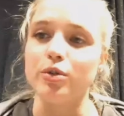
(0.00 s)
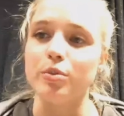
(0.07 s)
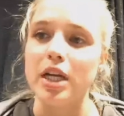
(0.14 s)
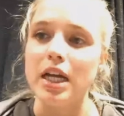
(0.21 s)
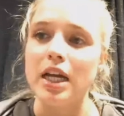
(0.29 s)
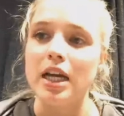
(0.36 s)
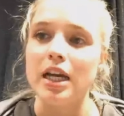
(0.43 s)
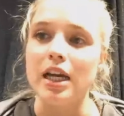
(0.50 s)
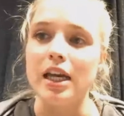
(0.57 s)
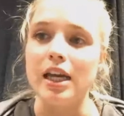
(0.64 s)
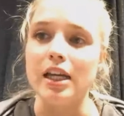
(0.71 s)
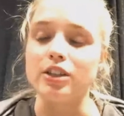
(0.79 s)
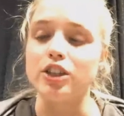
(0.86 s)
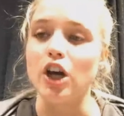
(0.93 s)
room
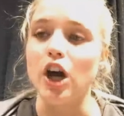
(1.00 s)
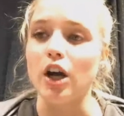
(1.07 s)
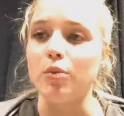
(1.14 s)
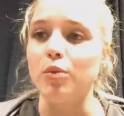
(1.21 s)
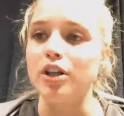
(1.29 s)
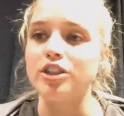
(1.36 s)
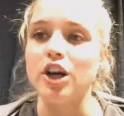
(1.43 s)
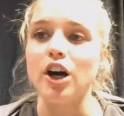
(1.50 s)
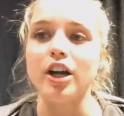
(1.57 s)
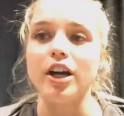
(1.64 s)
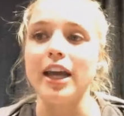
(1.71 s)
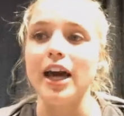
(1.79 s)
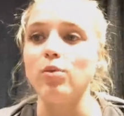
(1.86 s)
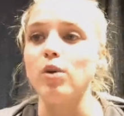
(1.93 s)
and talk
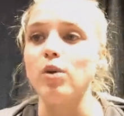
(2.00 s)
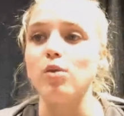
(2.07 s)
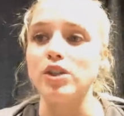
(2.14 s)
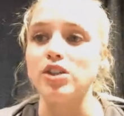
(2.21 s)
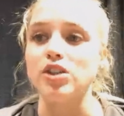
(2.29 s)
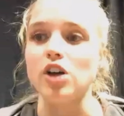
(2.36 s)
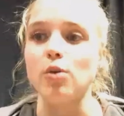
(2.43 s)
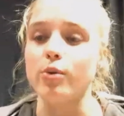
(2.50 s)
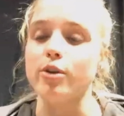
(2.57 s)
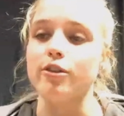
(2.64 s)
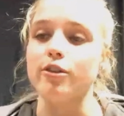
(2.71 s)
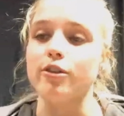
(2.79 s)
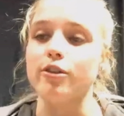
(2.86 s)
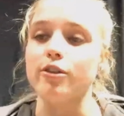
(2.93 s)
it out, what we saw,
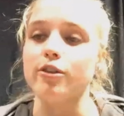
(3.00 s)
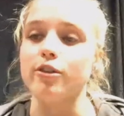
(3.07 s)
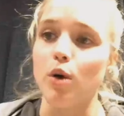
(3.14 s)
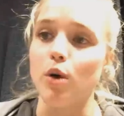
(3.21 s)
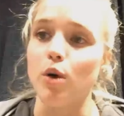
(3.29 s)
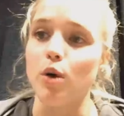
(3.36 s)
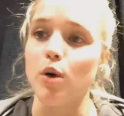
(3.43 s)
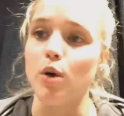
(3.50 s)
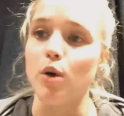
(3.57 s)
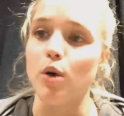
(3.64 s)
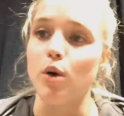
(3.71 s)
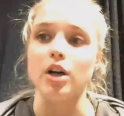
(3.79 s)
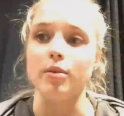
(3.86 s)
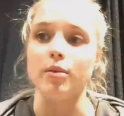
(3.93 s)
what we were feeling, what we were
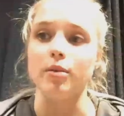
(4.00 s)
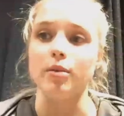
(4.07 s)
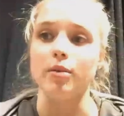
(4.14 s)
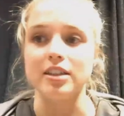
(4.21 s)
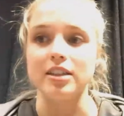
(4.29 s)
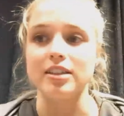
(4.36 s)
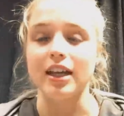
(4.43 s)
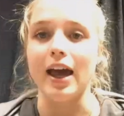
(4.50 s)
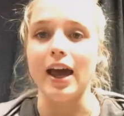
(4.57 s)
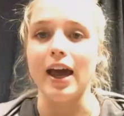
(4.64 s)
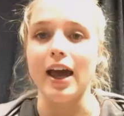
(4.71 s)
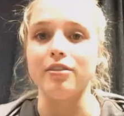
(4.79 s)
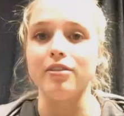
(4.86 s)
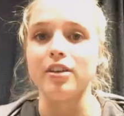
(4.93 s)
going to do coming in the
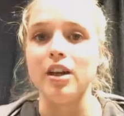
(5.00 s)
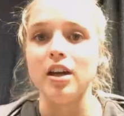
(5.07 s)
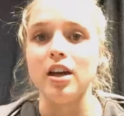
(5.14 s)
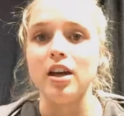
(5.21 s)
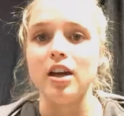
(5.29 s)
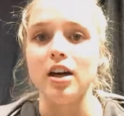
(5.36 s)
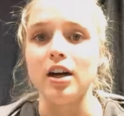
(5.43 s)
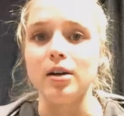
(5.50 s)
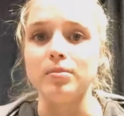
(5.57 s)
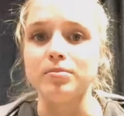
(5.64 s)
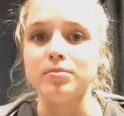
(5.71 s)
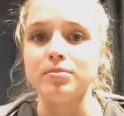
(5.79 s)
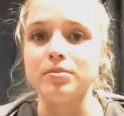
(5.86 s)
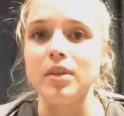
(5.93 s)
second half.
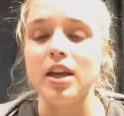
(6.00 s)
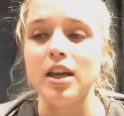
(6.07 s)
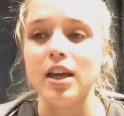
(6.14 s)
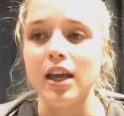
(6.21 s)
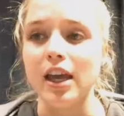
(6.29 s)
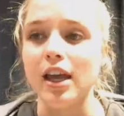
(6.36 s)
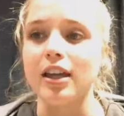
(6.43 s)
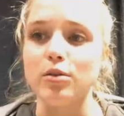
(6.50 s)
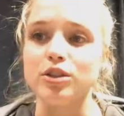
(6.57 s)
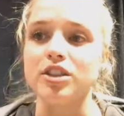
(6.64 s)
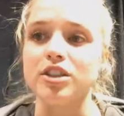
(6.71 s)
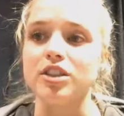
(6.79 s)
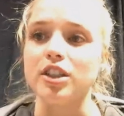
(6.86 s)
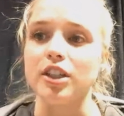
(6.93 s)
And
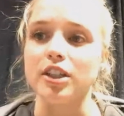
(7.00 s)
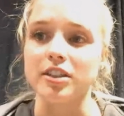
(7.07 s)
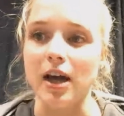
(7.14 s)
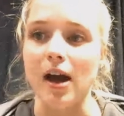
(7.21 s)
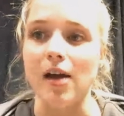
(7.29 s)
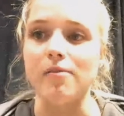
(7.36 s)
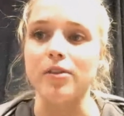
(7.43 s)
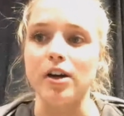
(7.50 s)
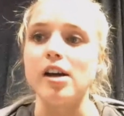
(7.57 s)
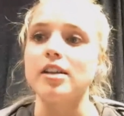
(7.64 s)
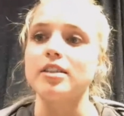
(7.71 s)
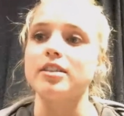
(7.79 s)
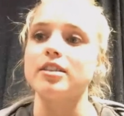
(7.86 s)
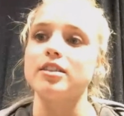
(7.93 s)
it was just a good time
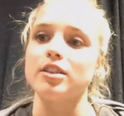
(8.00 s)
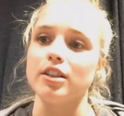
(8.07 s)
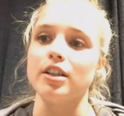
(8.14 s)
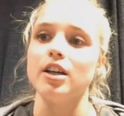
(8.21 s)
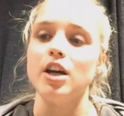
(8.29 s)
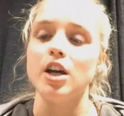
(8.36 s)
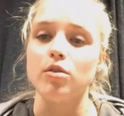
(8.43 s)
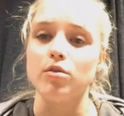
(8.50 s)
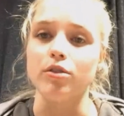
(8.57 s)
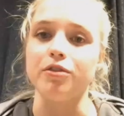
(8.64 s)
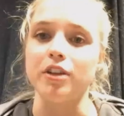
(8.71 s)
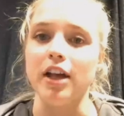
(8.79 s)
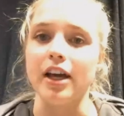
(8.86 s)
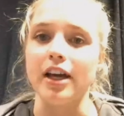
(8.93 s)
for us to
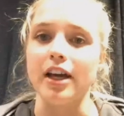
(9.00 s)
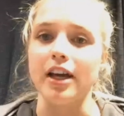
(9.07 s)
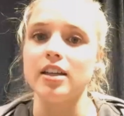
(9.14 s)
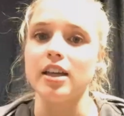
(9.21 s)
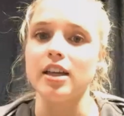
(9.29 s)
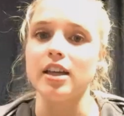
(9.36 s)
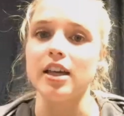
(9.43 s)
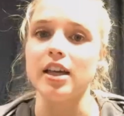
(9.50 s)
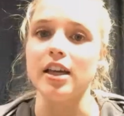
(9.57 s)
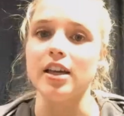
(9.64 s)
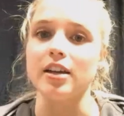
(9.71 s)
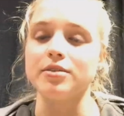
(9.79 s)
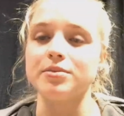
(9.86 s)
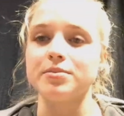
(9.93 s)
reflect
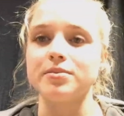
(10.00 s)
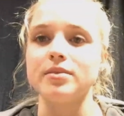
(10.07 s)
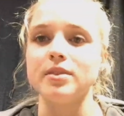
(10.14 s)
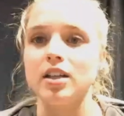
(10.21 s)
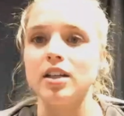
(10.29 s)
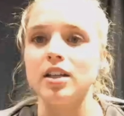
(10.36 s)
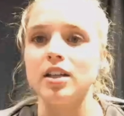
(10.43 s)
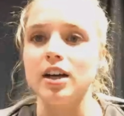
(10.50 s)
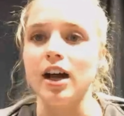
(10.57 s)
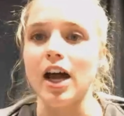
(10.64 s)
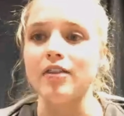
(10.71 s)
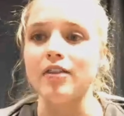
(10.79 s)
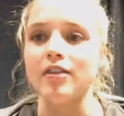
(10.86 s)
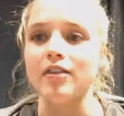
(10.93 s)
and
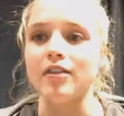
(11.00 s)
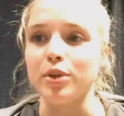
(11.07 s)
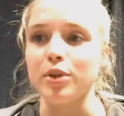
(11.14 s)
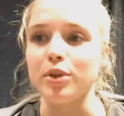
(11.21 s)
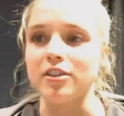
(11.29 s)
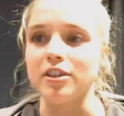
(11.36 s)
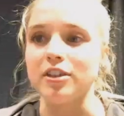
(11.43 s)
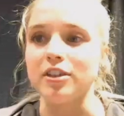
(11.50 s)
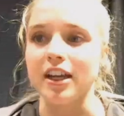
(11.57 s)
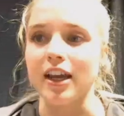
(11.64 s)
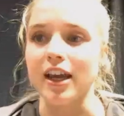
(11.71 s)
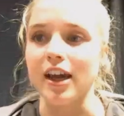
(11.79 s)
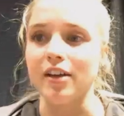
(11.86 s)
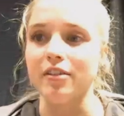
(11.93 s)
have a game plan for the
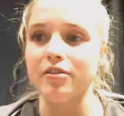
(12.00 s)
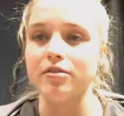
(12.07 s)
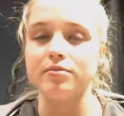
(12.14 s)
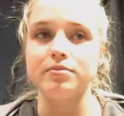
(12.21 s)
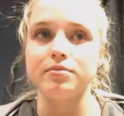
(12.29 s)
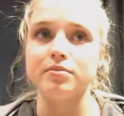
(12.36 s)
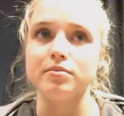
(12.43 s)
second half.